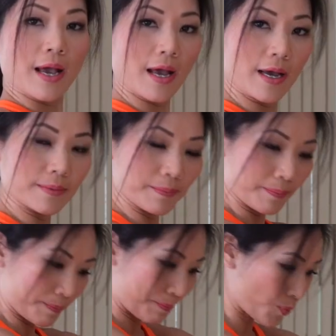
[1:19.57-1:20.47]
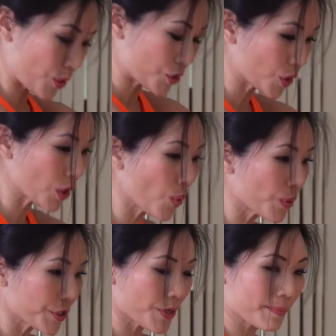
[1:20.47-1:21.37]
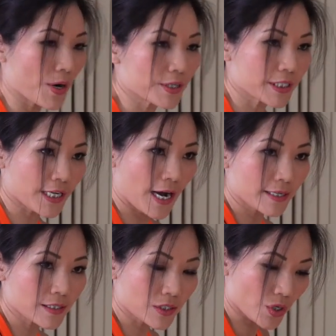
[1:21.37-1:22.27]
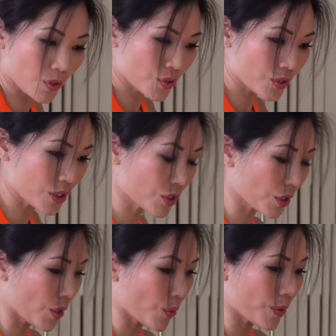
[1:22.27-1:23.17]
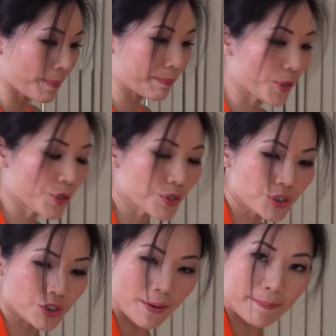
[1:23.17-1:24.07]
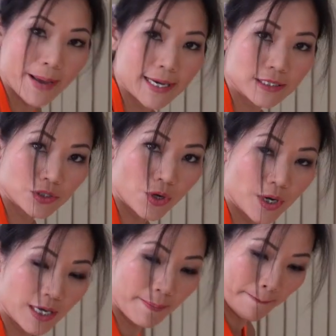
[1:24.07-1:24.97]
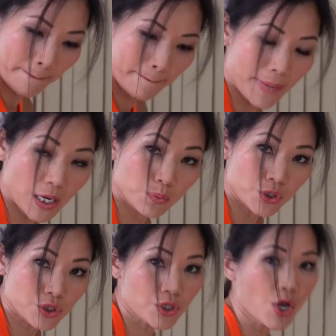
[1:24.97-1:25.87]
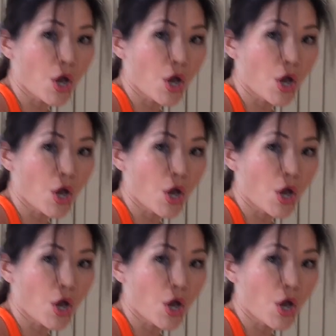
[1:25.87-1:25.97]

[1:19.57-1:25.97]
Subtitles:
And when you lower your body down, so you need to push your hip backwards,